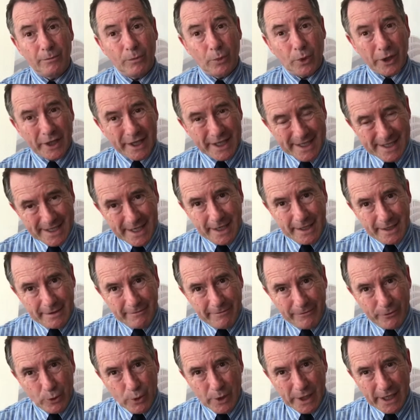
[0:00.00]
what I said in
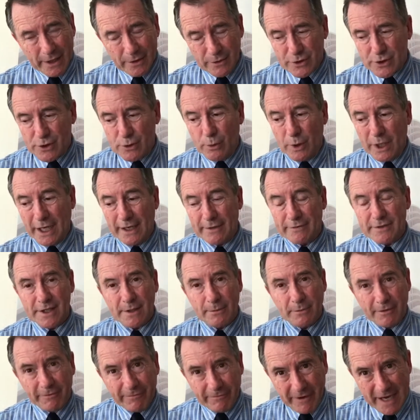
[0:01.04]
full council will have
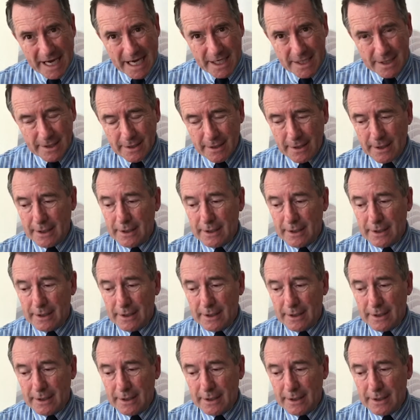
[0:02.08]
some effect.